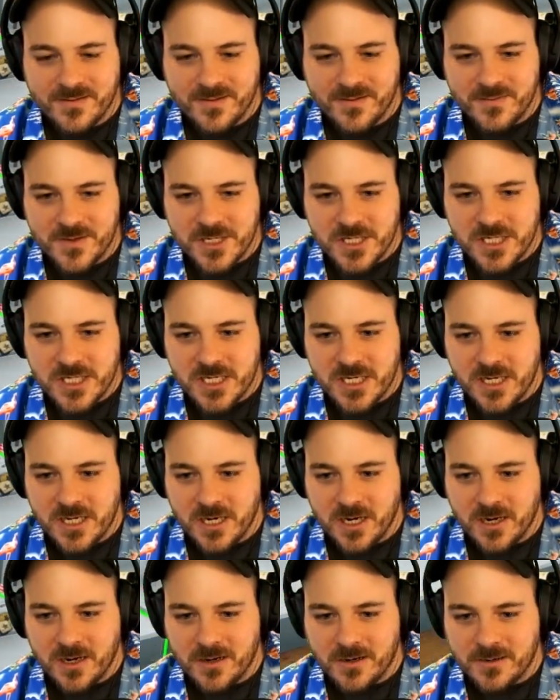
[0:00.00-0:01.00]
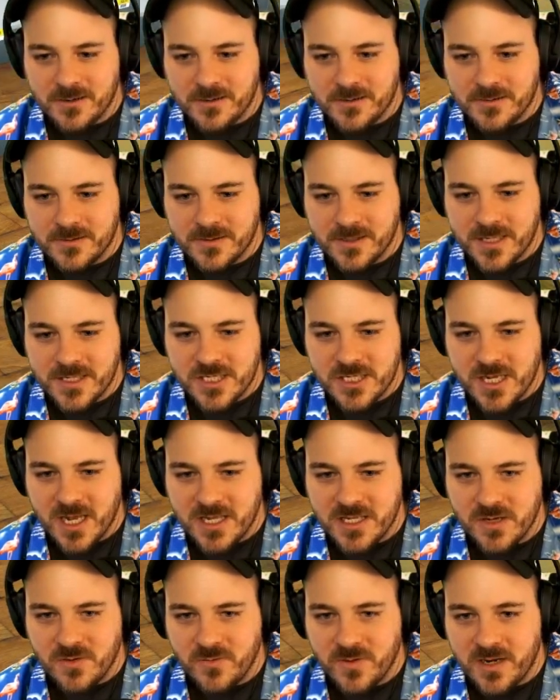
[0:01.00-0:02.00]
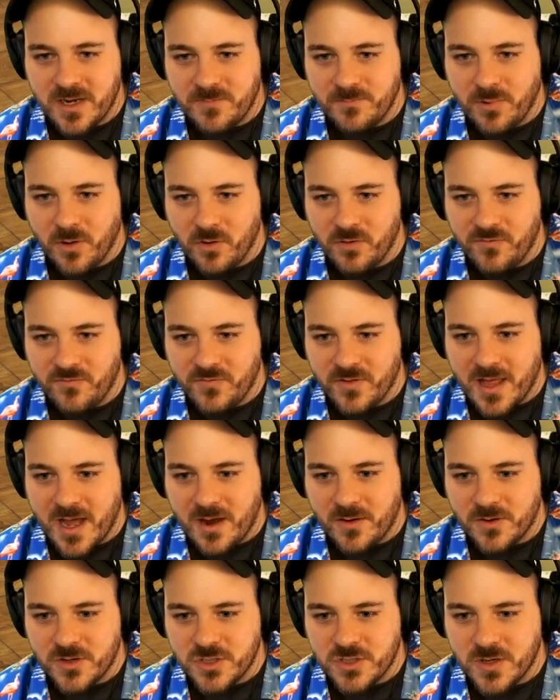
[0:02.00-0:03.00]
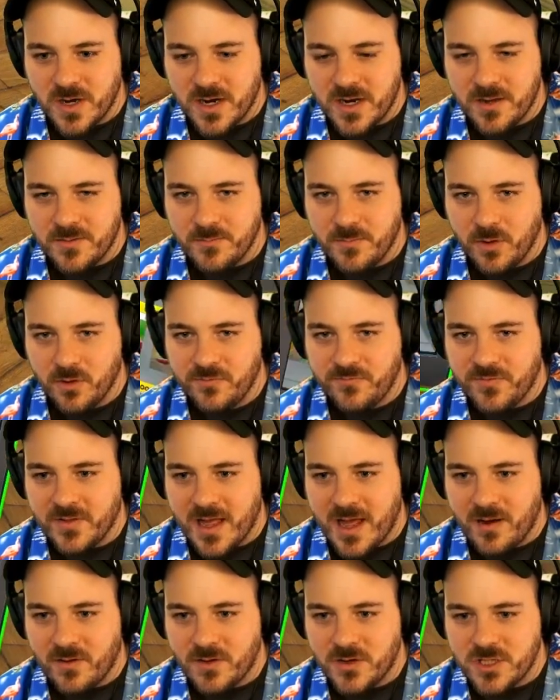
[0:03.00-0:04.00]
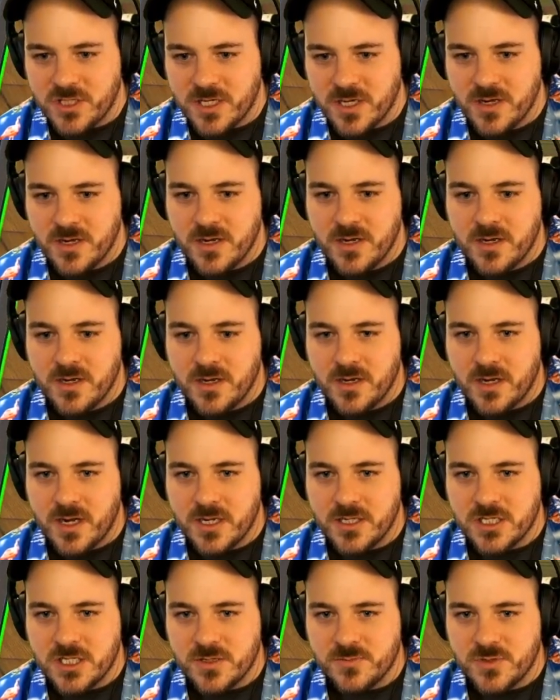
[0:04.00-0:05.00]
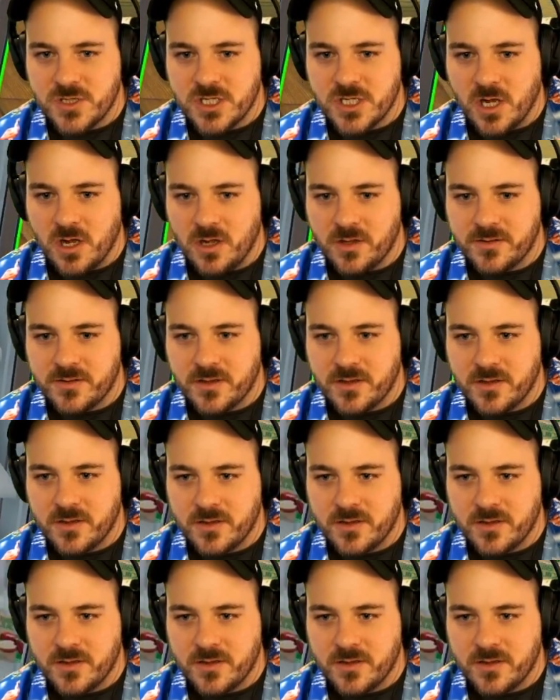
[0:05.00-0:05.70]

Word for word: Let me see here. Let's get, we need both flours, right? Both flours and some salt.